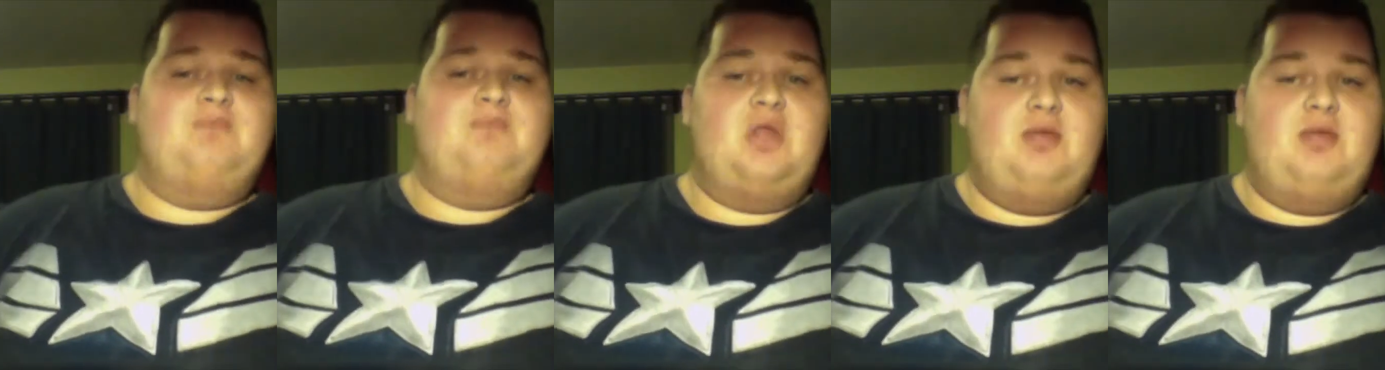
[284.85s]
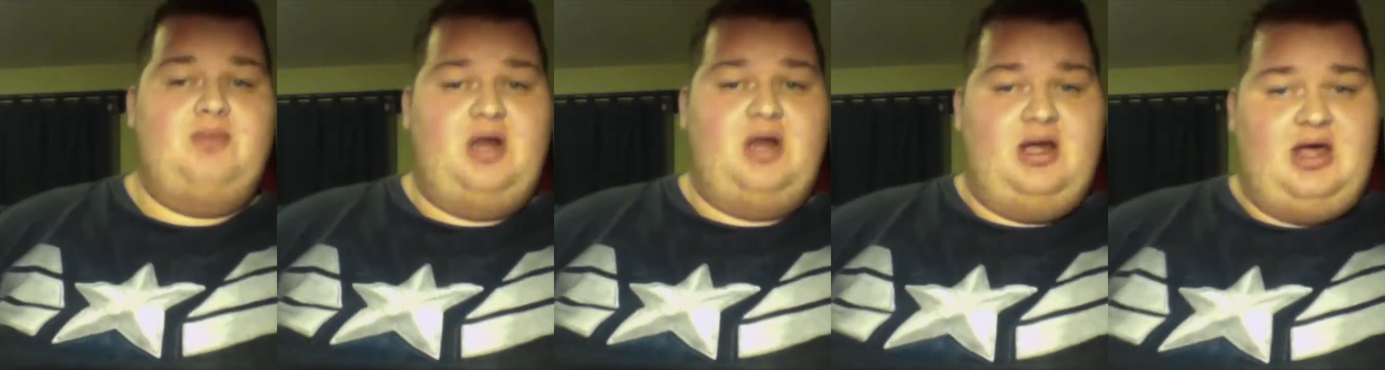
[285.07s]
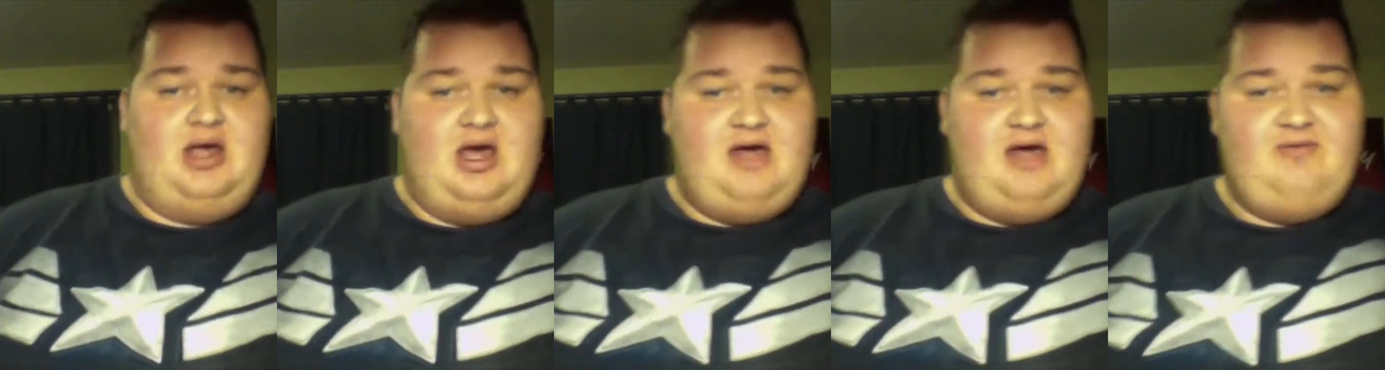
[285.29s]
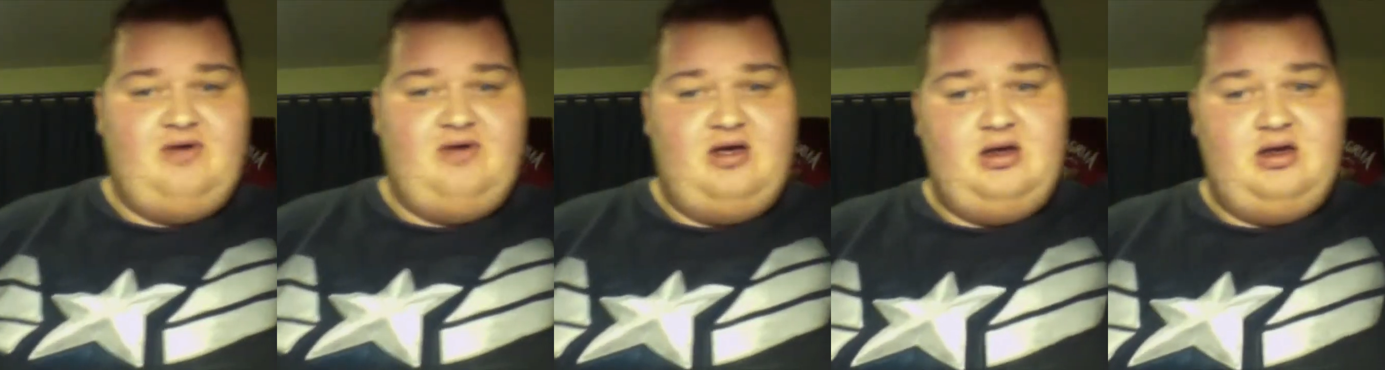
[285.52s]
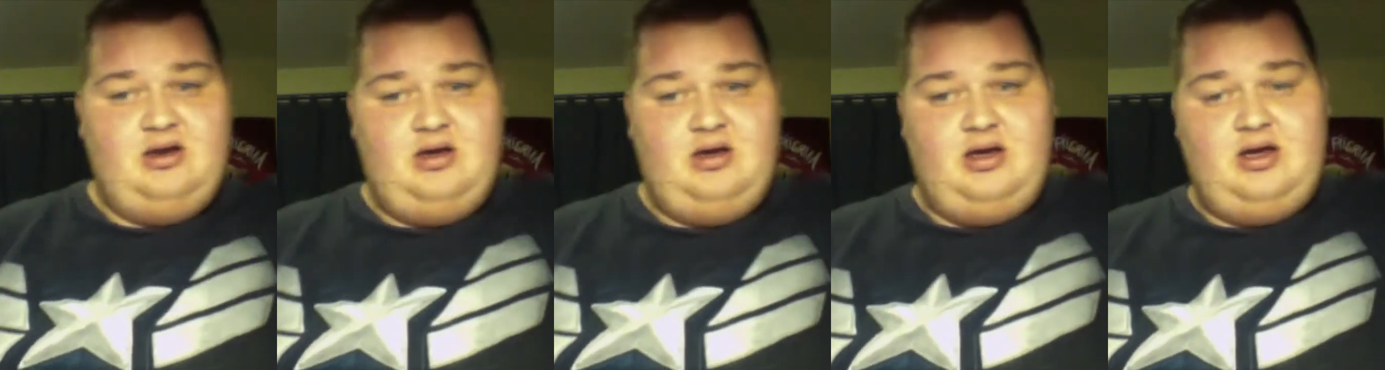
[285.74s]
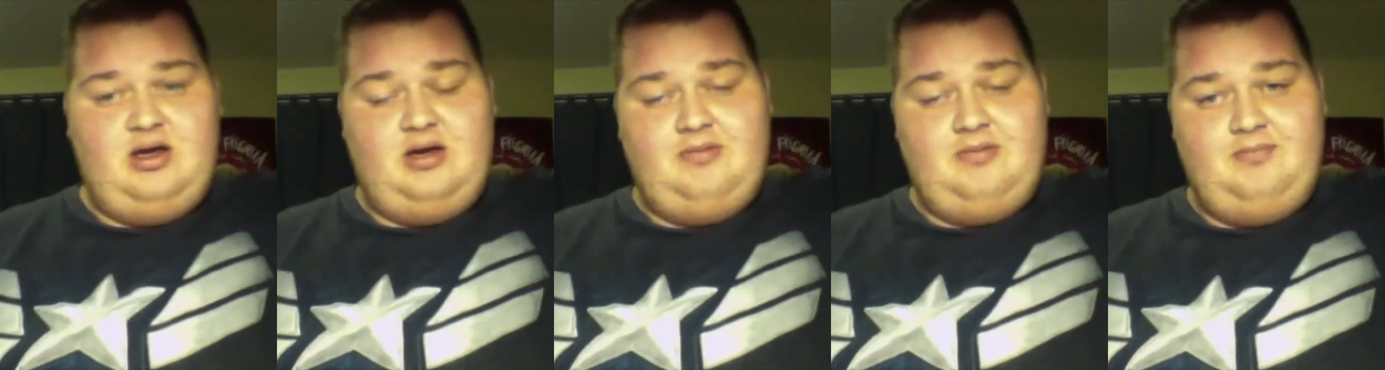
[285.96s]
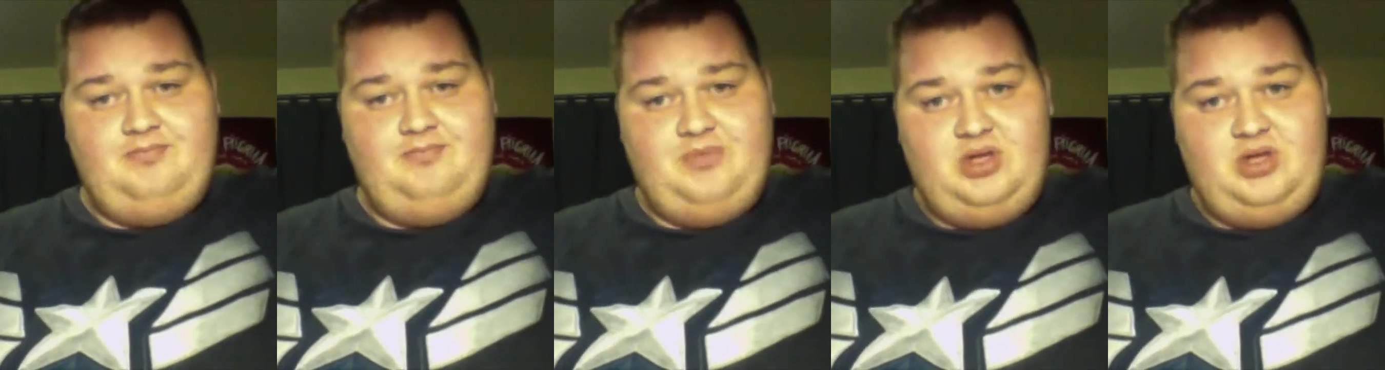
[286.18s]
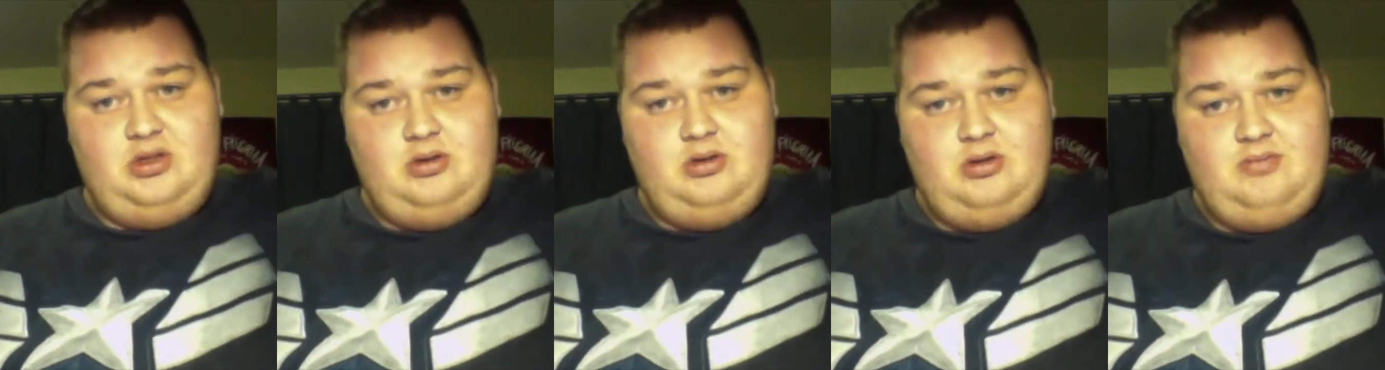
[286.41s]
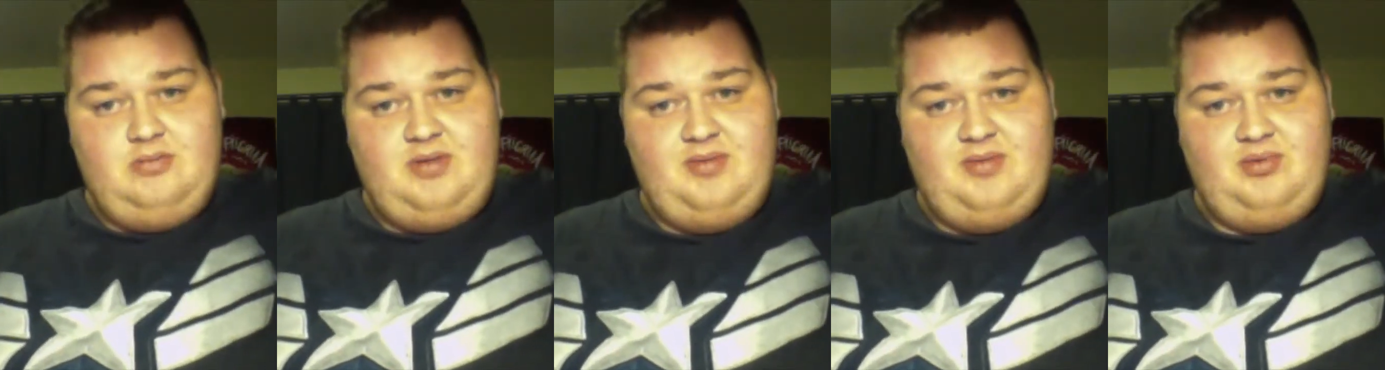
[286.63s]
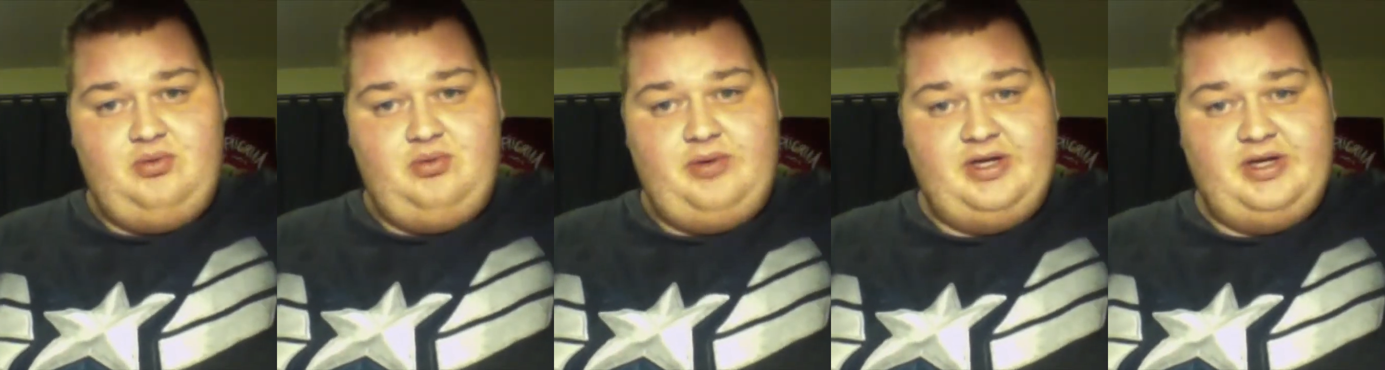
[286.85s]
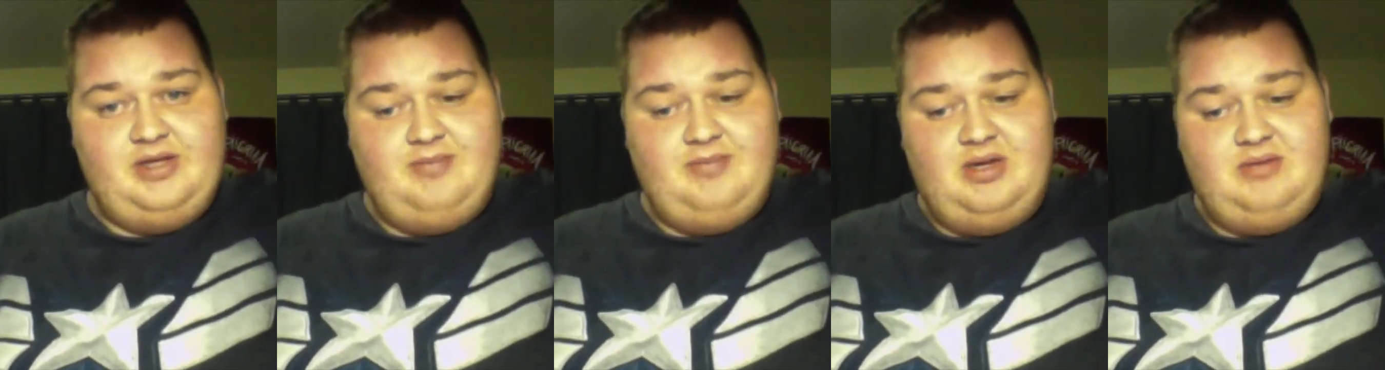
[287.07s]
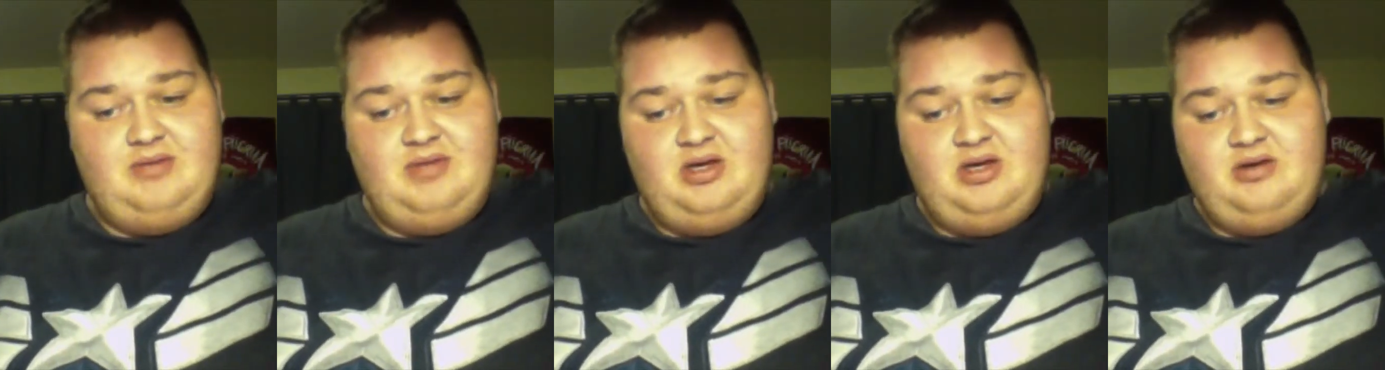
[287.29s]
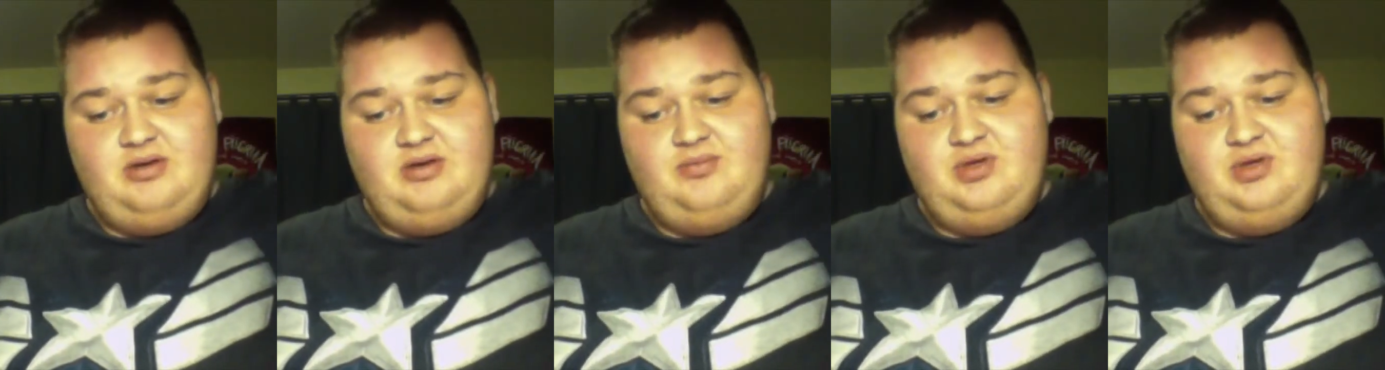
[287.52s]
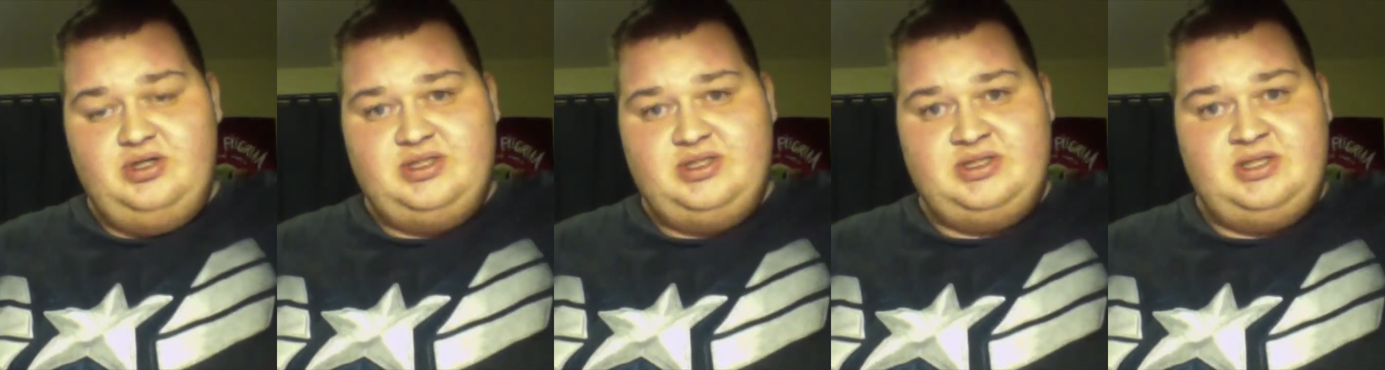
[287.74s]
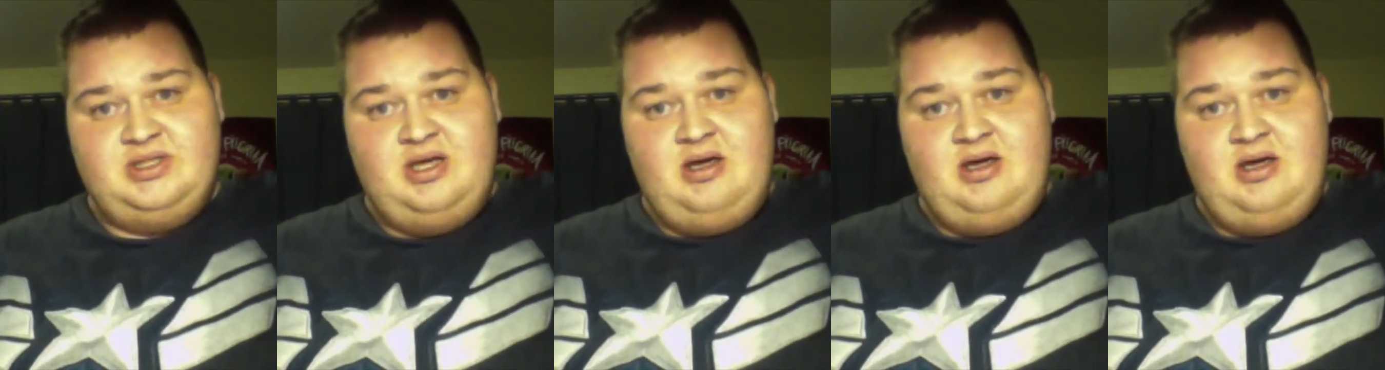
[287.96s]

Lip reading: But I have had people recommend me other books,